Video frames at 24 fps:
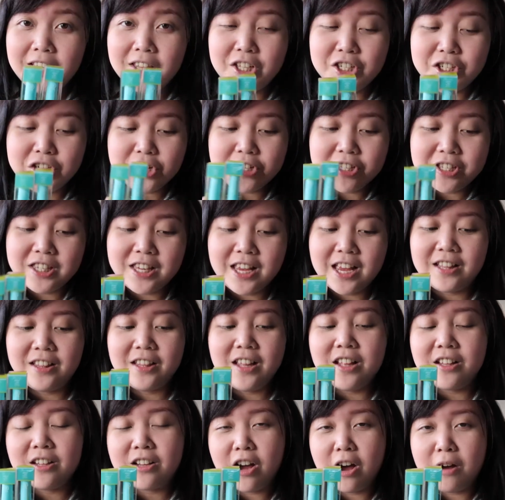edition set.
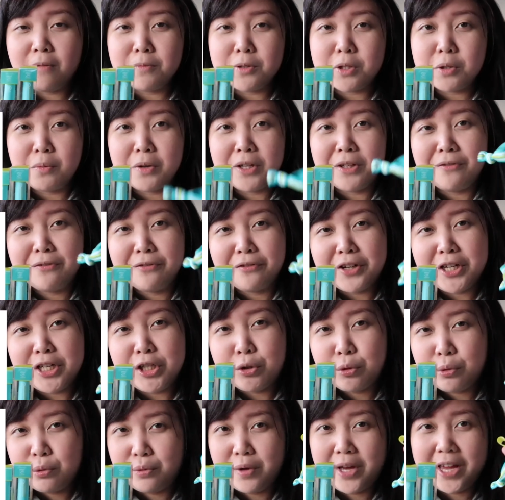It comes with
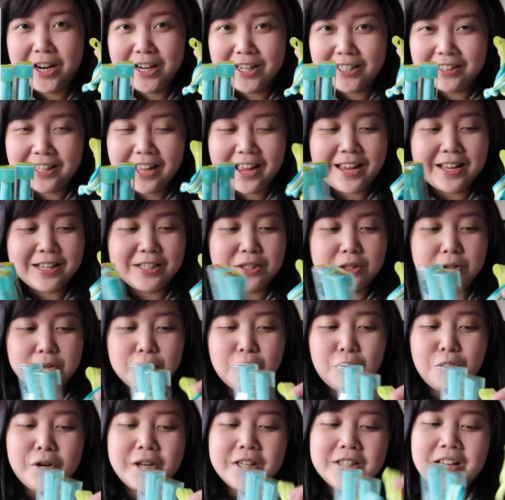free 2 hair ties.
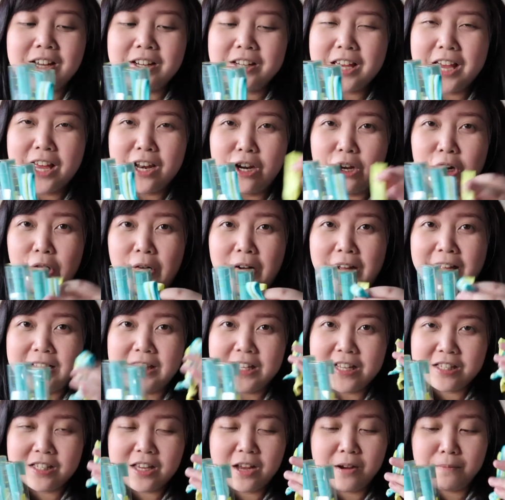So, isang yellow and
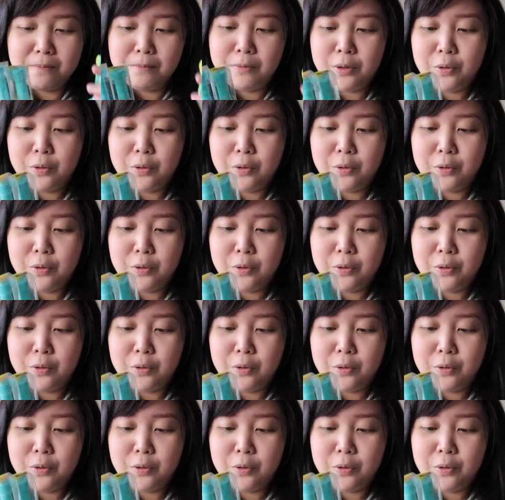isang